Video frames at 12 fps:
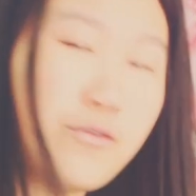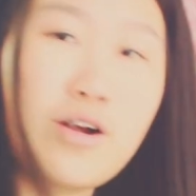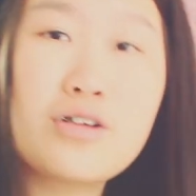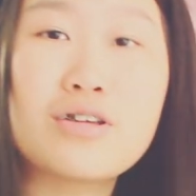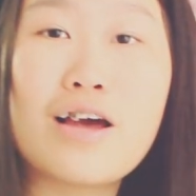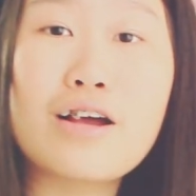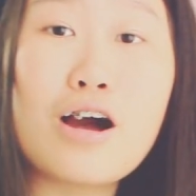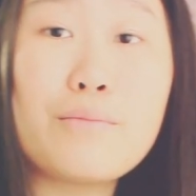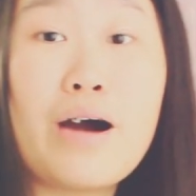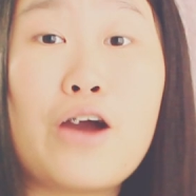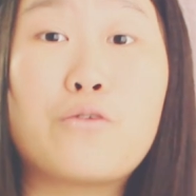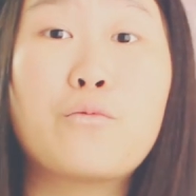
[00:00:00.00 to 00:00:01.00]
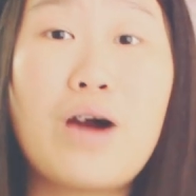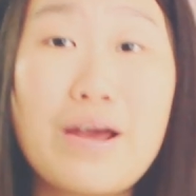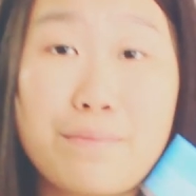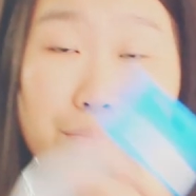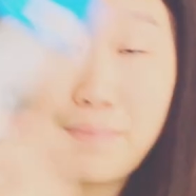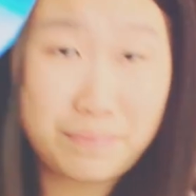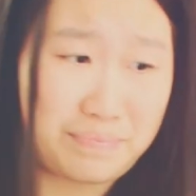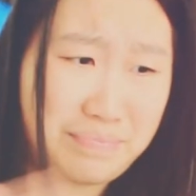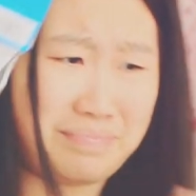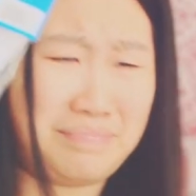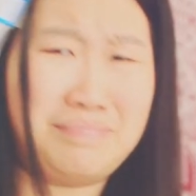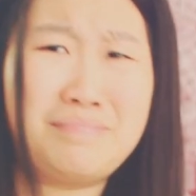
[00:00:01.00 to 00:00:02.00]
First I got my
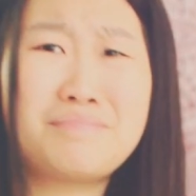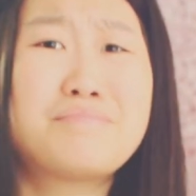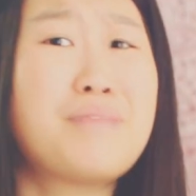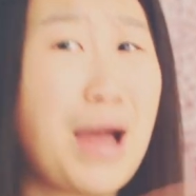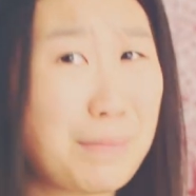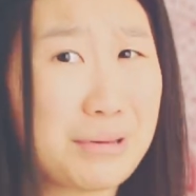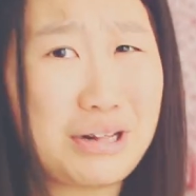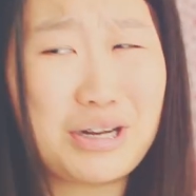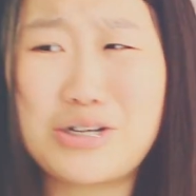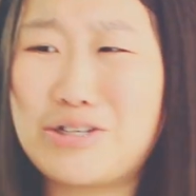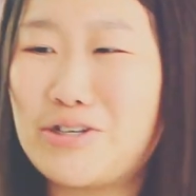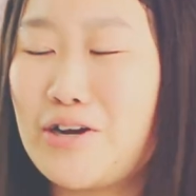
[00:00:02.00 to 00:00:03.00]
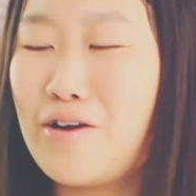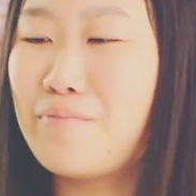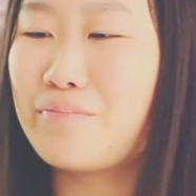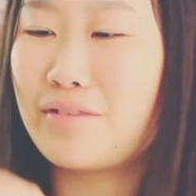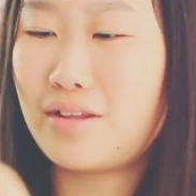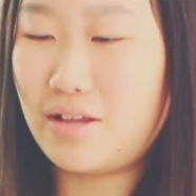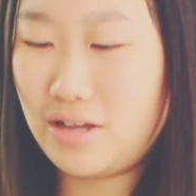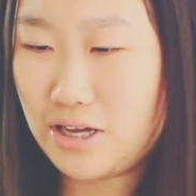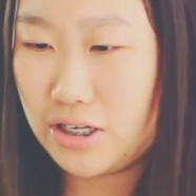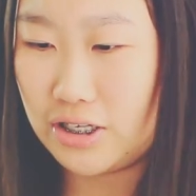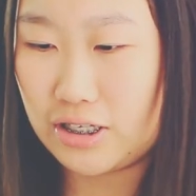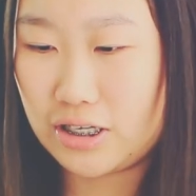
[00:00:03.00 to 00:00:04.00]
white pipe cleaners here,
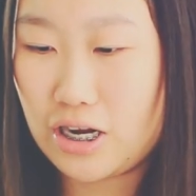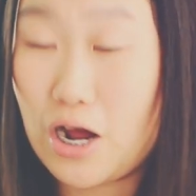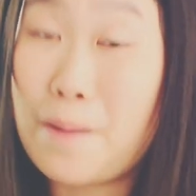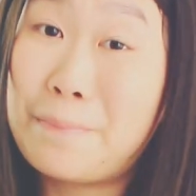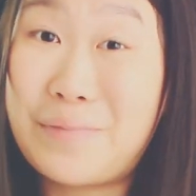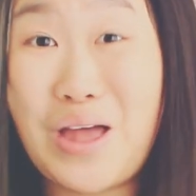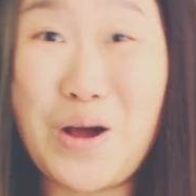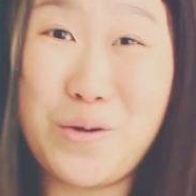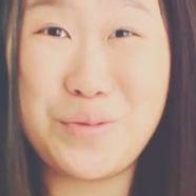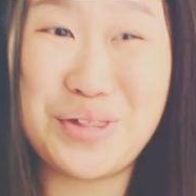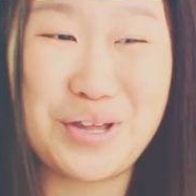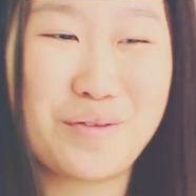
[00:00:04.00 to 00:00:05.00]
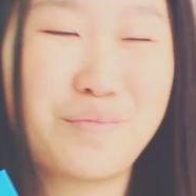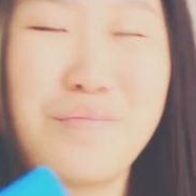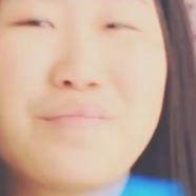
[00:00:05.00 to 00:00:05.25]
so now open them.